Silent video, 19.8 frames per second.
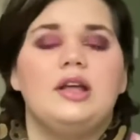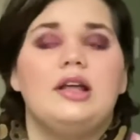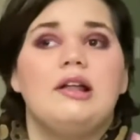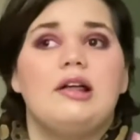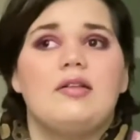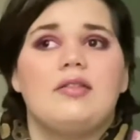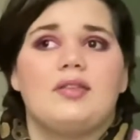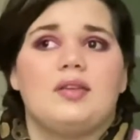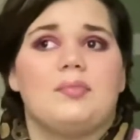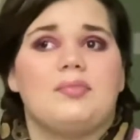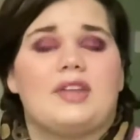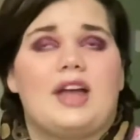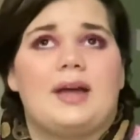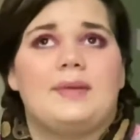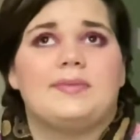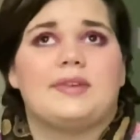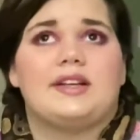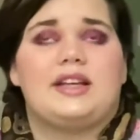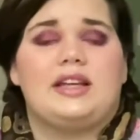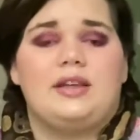Sometimes
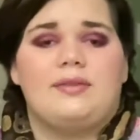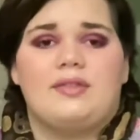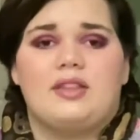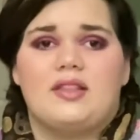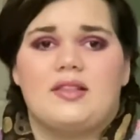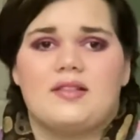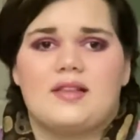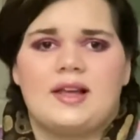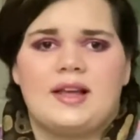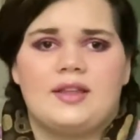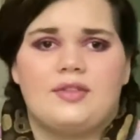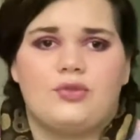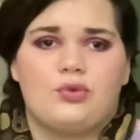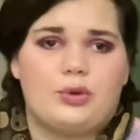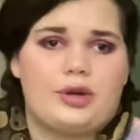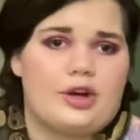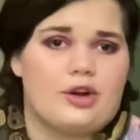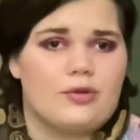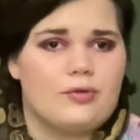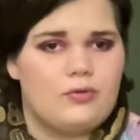I'd even say 3
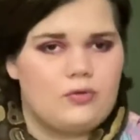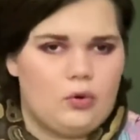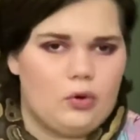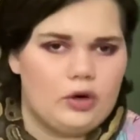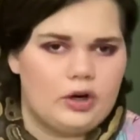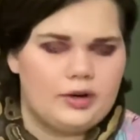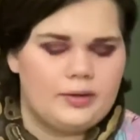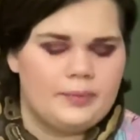or 4.